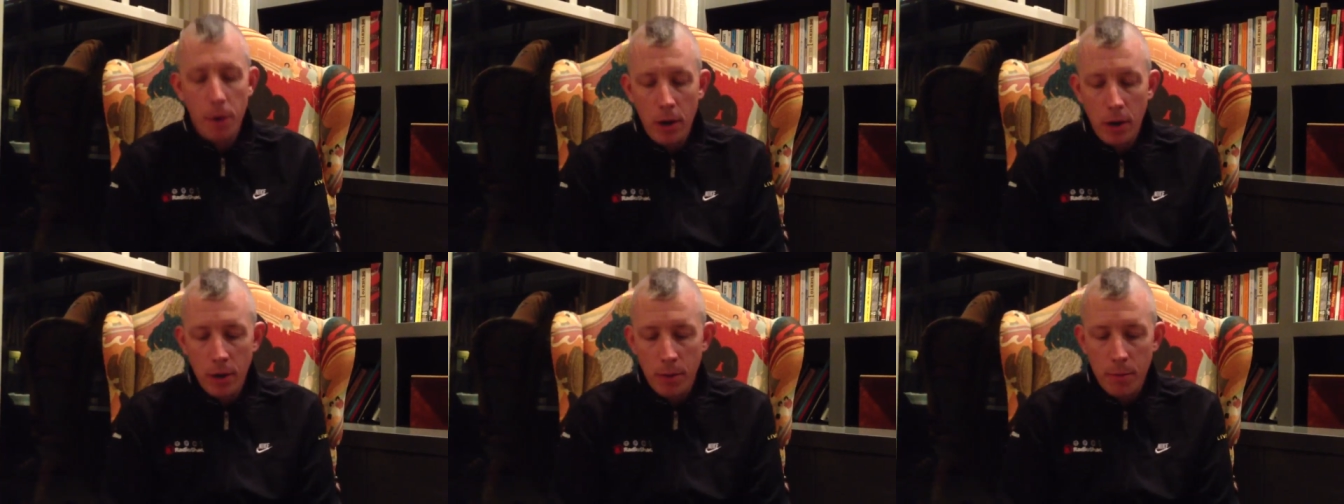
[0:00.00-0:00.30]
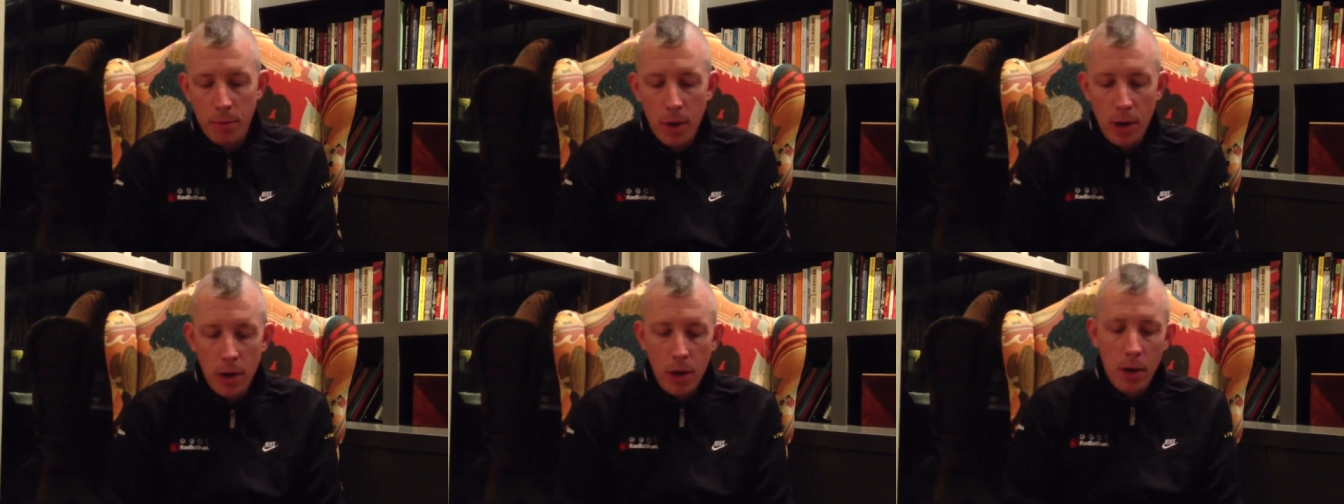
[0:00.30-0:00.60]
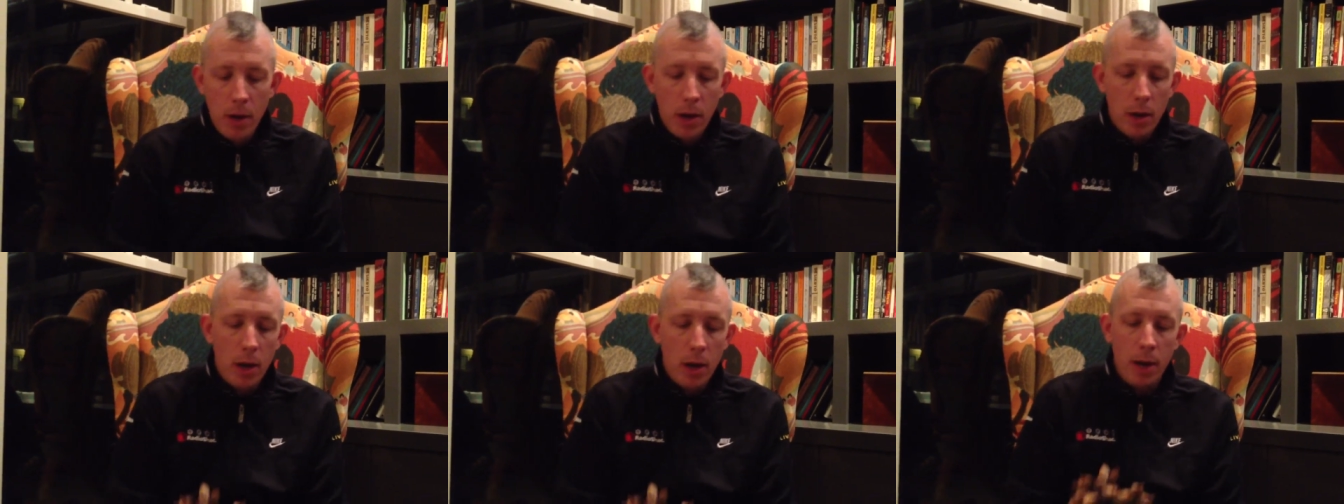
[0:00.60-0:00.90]
home.
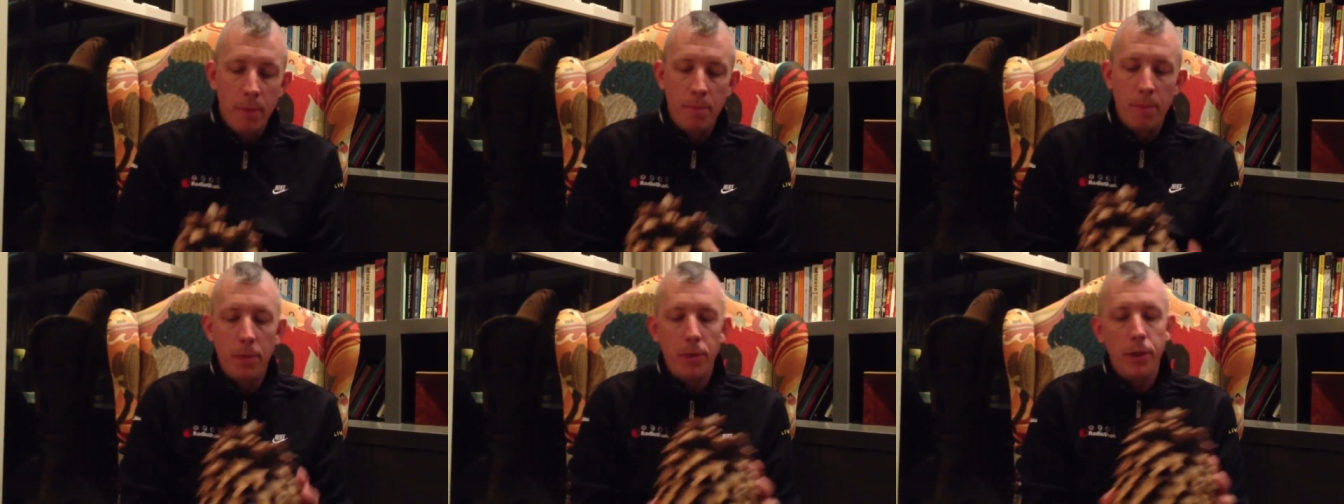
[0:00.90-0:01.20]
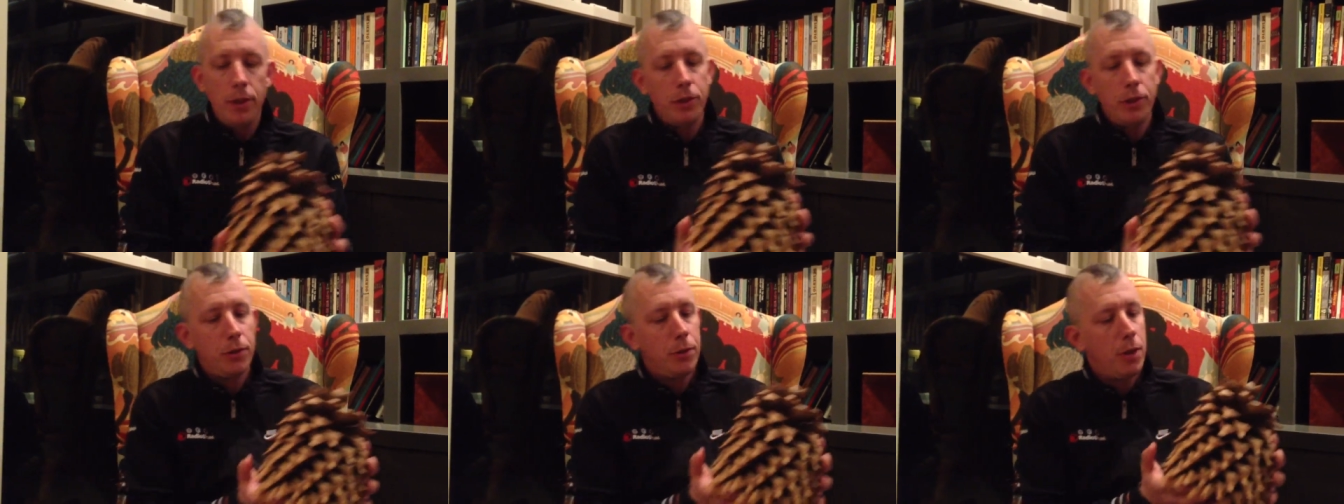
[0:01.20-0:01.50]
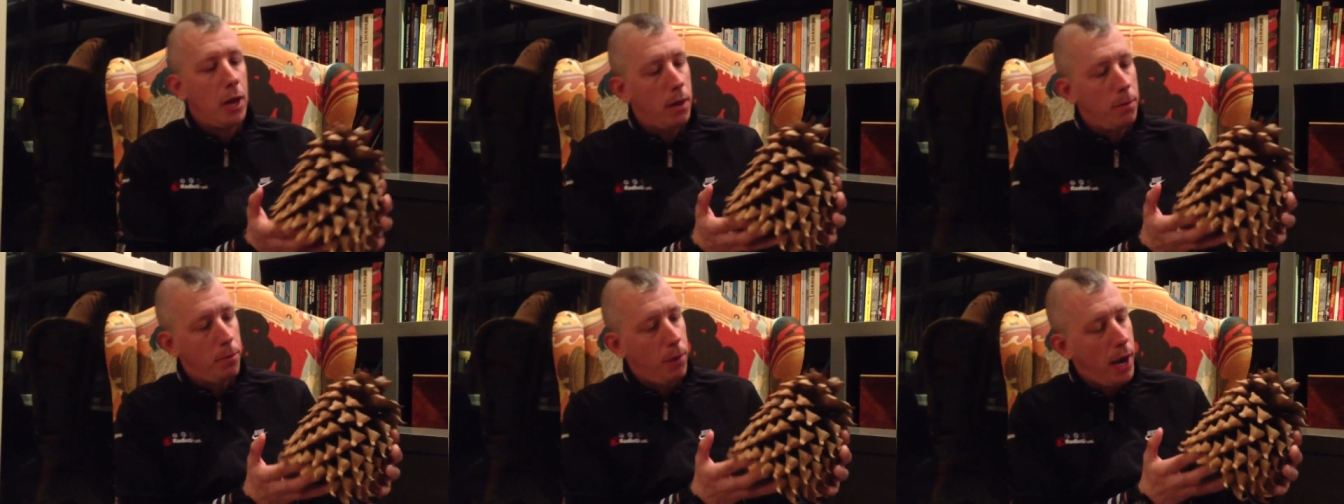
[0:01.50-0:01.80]
This
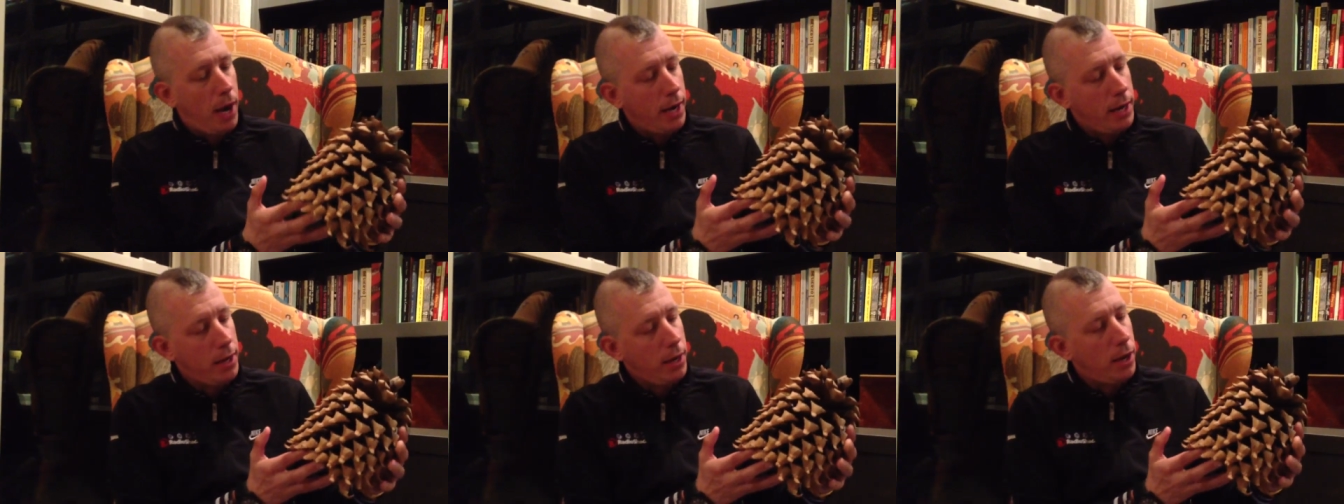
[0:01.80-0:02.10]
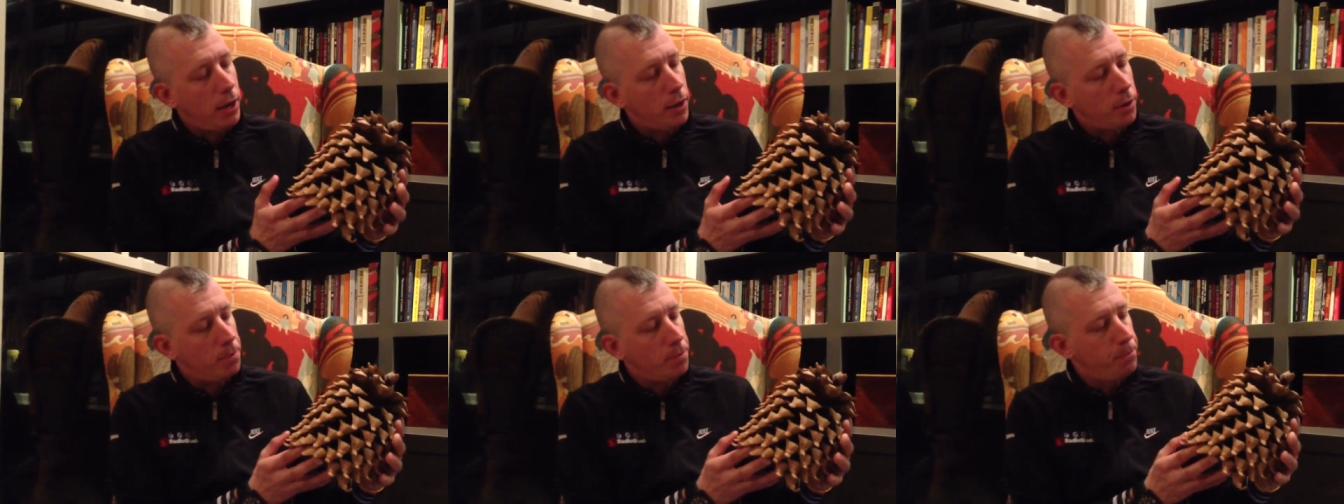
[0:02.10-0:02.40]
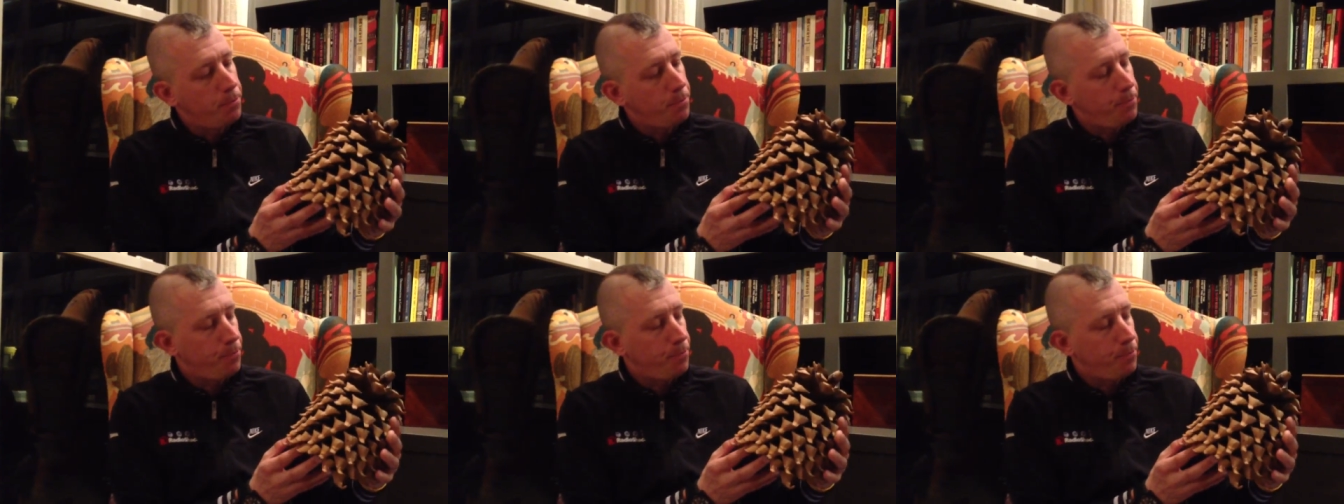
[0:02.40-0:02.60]
pine cone